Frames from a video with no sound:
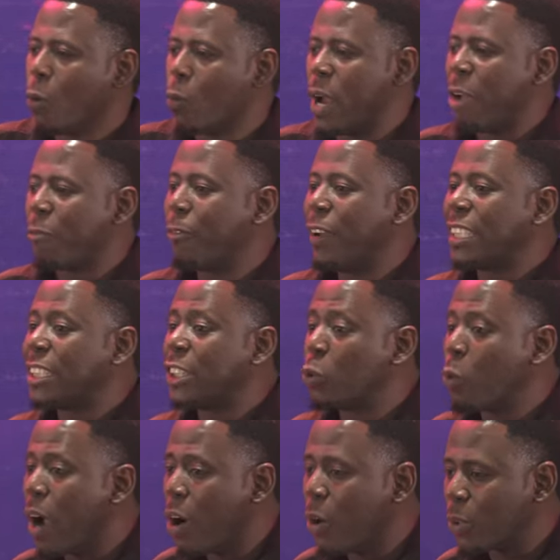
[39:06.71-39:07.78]
Where faith
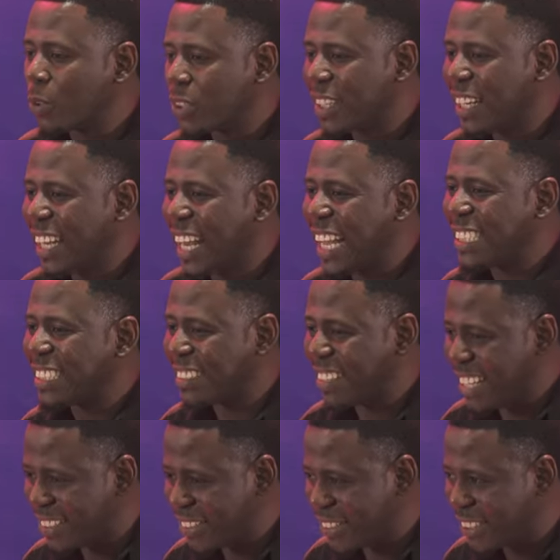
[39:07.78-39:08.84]
dwells, light
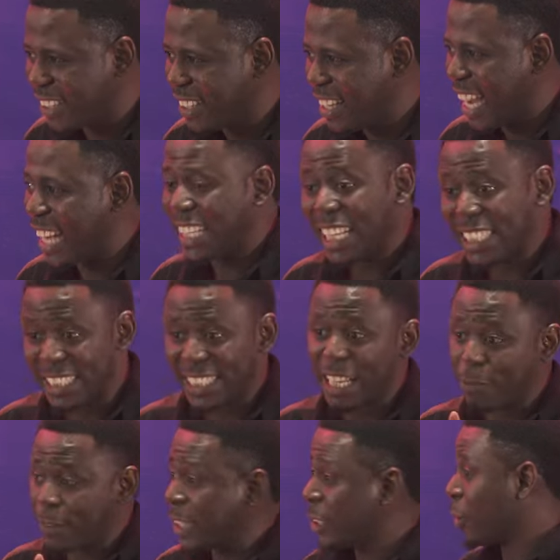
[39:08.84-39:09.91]
rests. And that's the
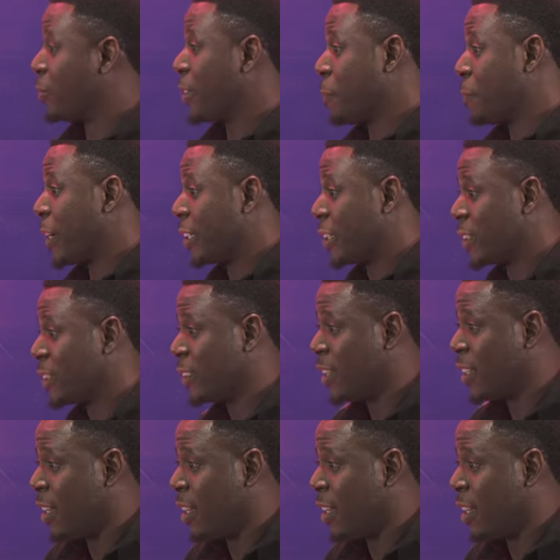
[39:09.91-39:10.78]
definition of depression.